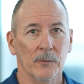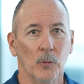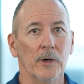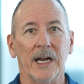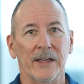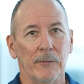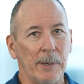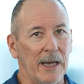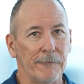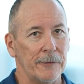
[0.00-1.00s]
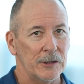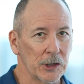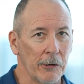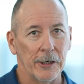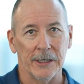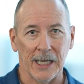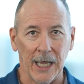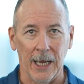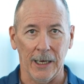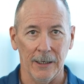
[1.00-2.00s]
We're not even paying for the cherry on the
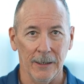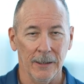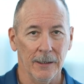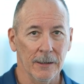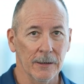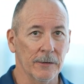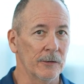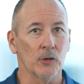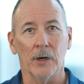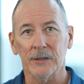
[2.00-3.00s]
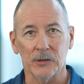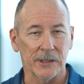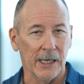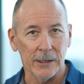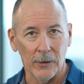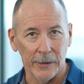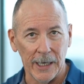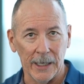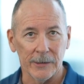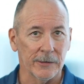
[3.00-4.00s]
cake. The drugs are taking all
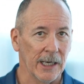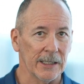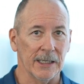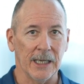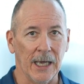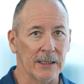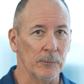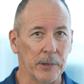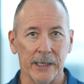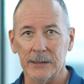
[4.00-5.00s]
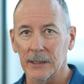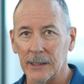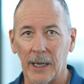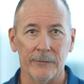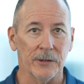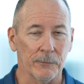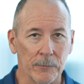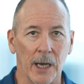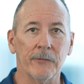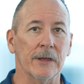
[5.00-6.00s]
that. They're taking the cake, the plate, the knives,
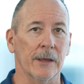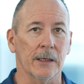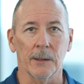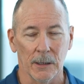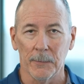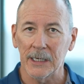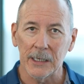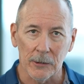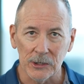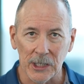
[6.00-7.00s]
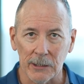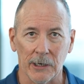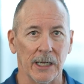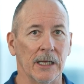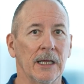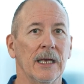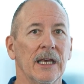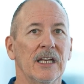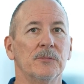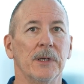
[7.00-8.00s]
everything. The money they're generating
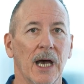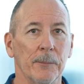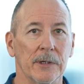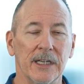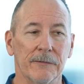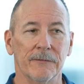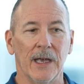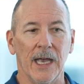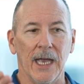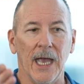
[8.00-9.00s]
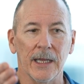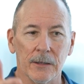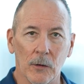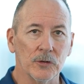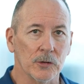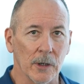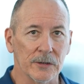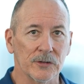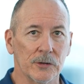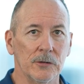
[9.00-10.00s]
is beyond belief. And those
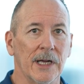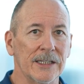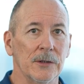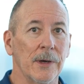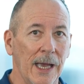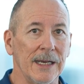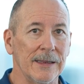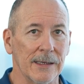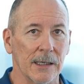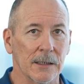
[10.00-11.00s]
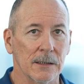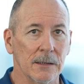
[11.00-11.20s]
drugs do not do anything